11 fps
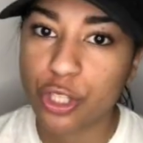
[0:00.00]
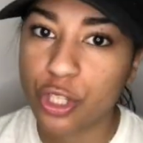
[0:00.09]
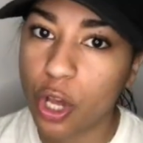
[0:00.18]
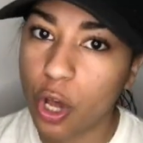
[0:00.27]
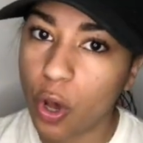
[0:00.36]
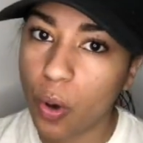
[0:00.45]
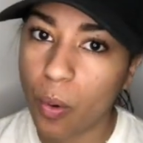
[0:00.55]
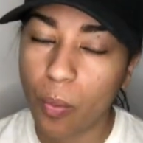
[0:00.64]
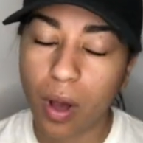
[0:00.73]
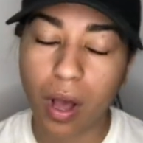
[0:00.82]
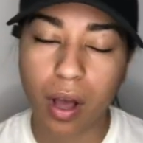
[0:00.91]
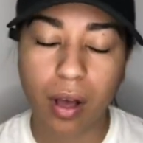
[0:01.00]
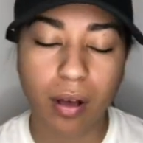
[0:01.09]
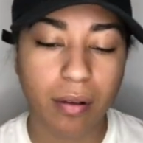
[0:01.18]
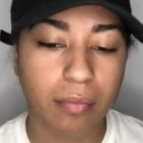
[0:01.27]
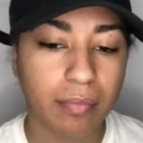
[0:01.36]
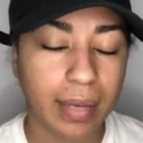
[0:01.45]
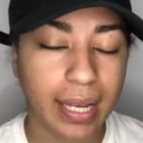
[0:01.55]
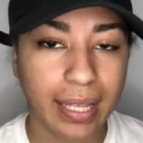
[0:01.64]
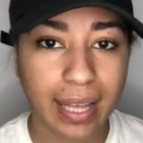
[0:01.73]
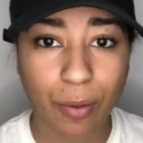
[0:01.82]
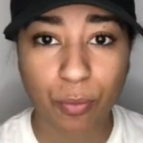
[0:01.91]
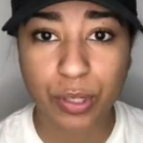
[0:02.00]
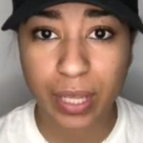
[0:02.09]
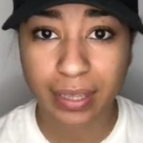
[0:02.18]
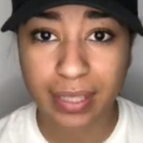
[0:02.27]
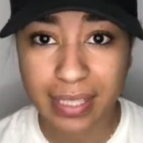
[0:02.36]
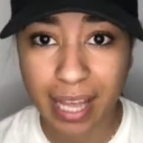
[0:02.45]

So um, I was at the